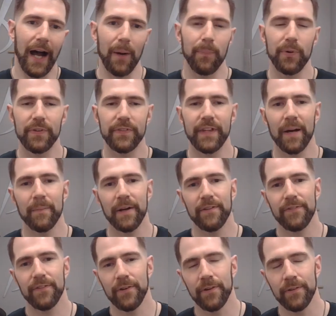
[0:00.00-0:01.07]
I'll put down my
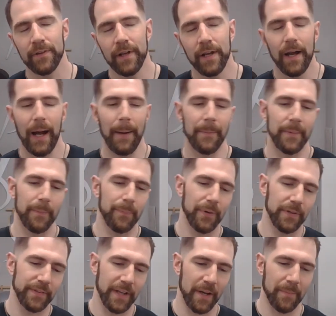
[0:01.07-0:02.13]
phone. I'm going to
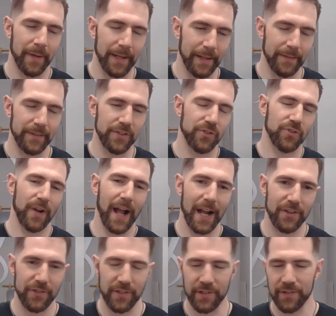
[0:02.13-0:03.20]
put down my
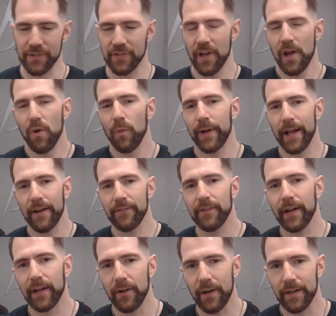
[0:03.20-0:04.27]
distractions whenever
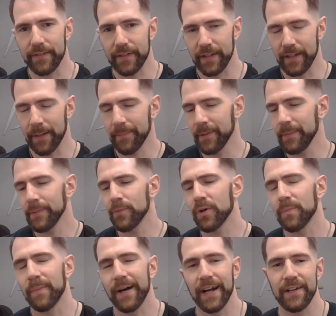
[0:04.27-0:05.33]
I go out to eat. I'm going to be
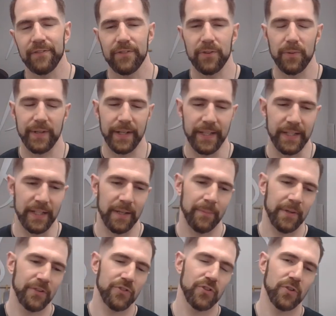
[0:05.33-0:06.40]
more mindful when I eat. I'm
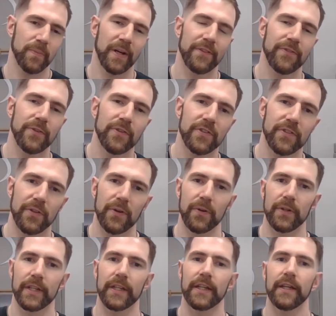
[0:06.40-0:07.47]
going to chew my food
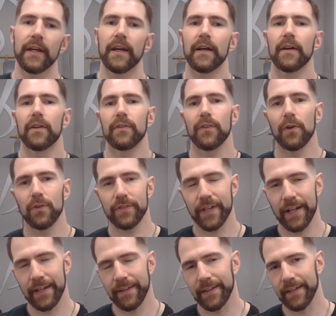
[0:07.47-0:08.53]
slowly, those
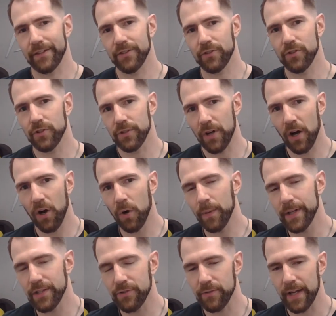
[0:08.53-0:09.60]
kind of things. Those are
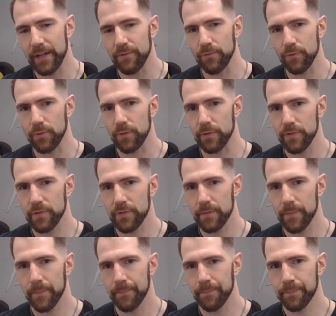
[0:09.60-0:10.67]
always great rules.
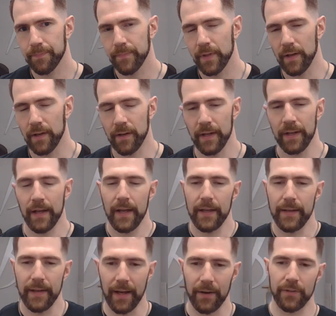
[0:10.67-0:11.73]
All right.
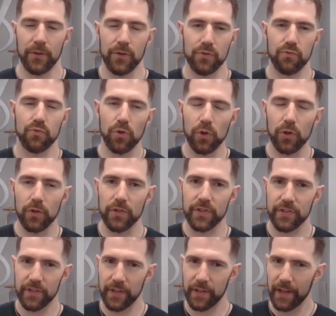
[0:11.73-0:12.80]
Now, those
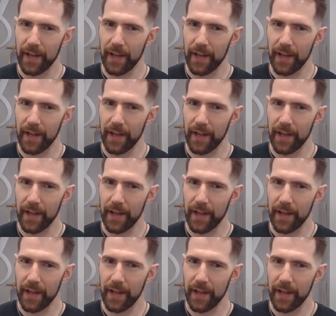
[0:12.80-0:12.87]
rules